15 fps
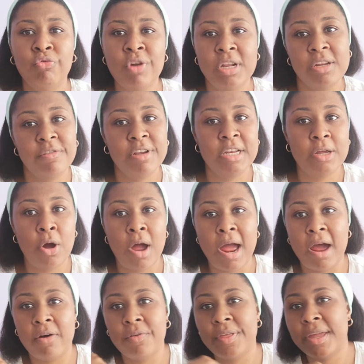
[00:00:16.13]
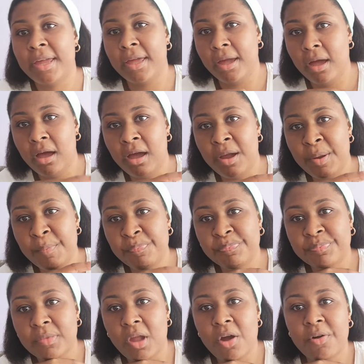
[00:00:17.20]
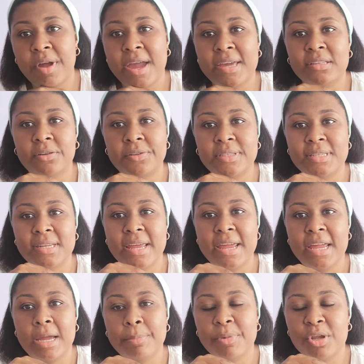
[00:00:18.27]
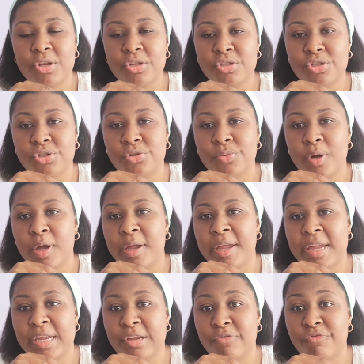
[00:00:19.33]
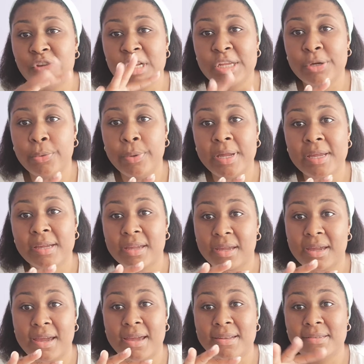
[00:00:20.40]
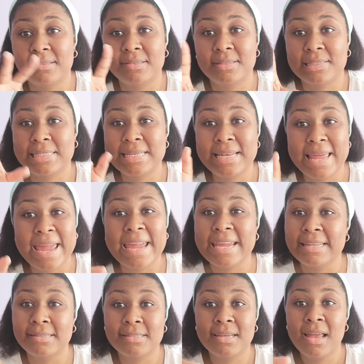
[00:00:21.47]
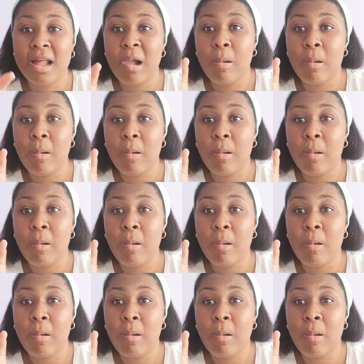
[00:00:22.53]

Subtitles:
really hot out there. Okay, so today I'm gonna do a really quick and delayed